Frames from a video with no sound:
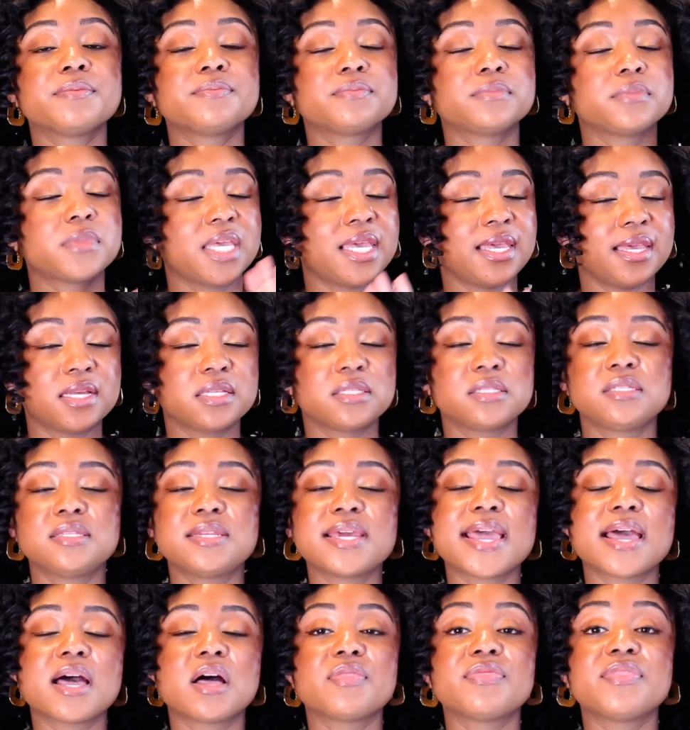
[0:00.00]
hands
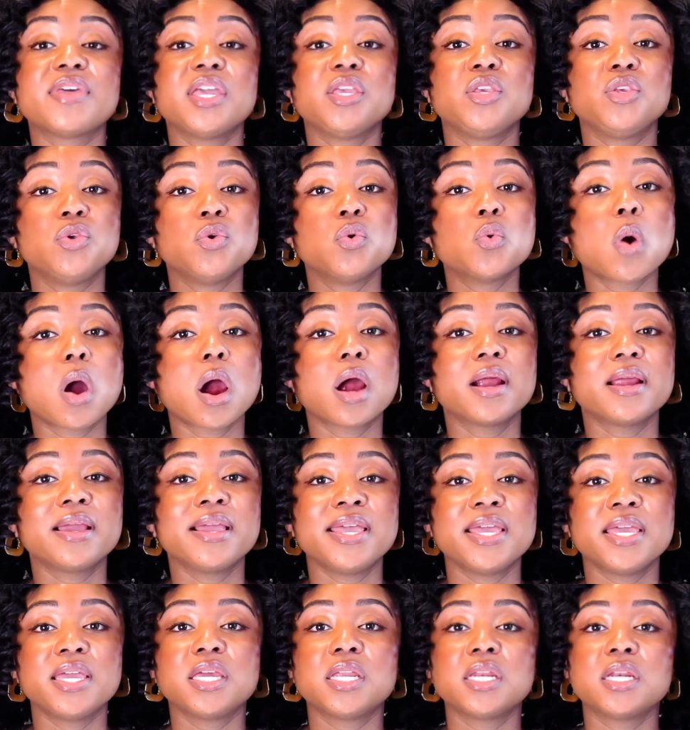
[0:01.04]
down, that you are
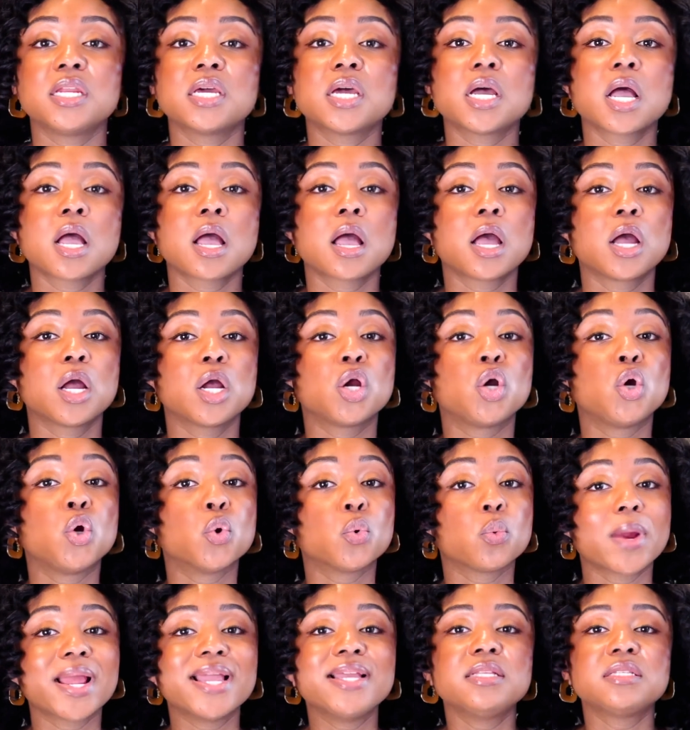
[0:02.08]
in
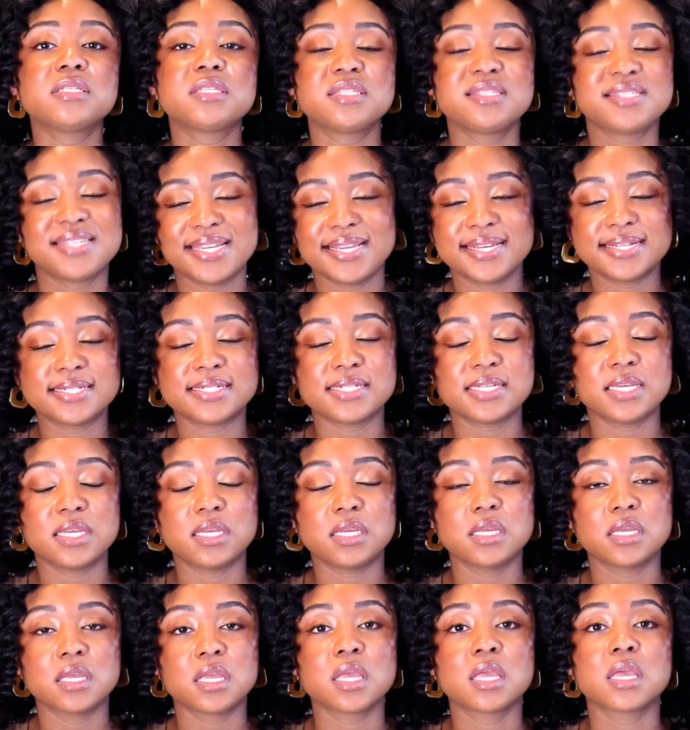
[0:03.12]
great standing
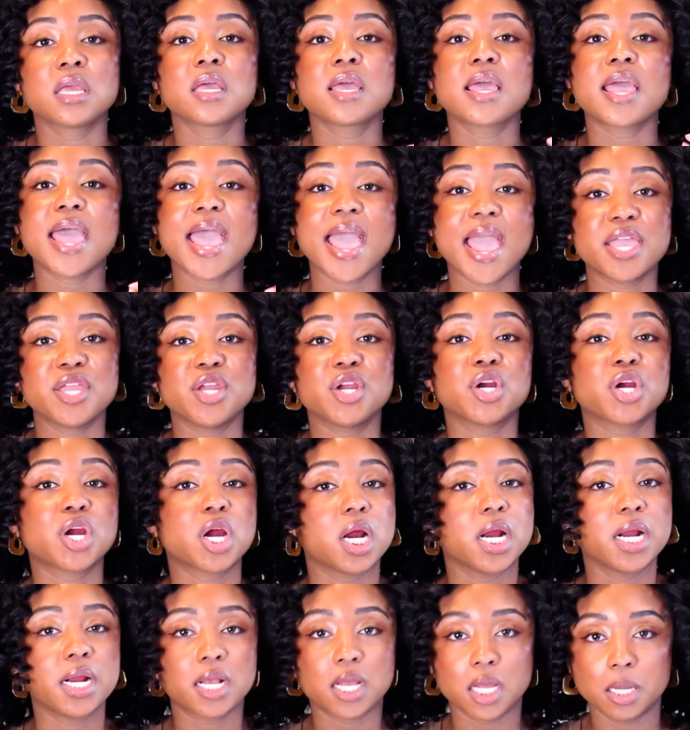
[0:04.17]
at your
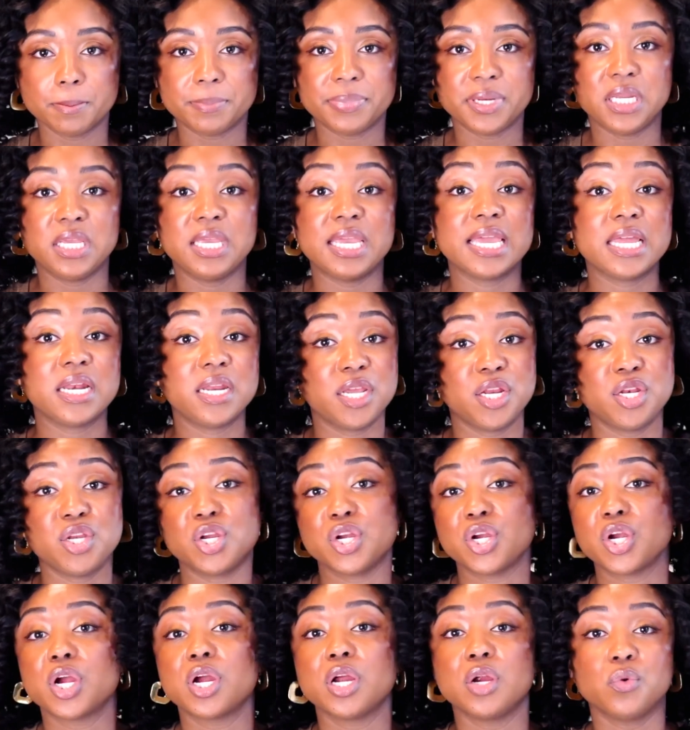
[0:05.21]
current company and in your
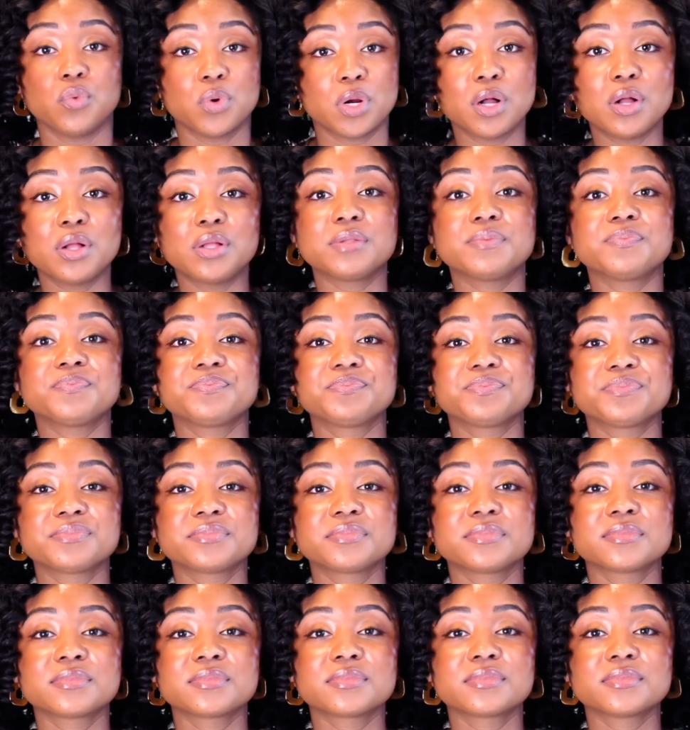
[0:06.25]
current role.
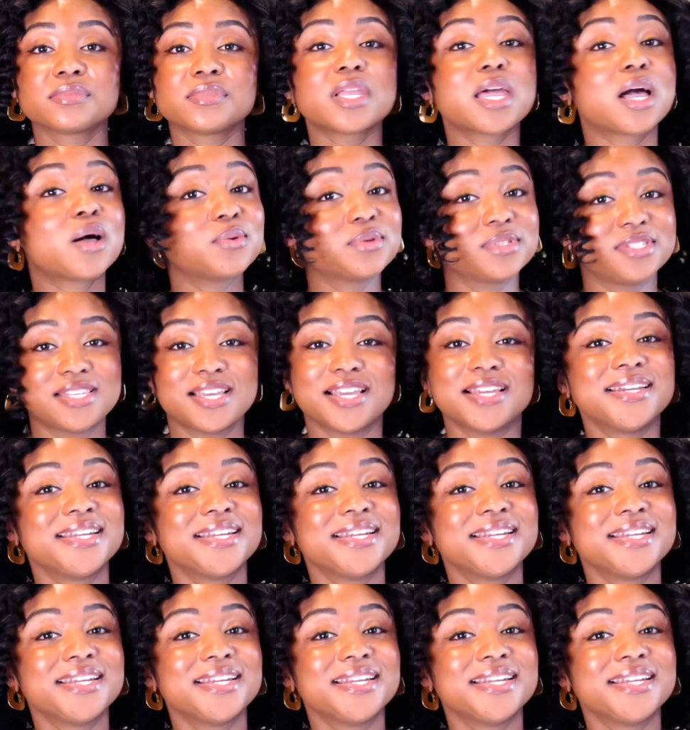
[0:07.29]
I will say it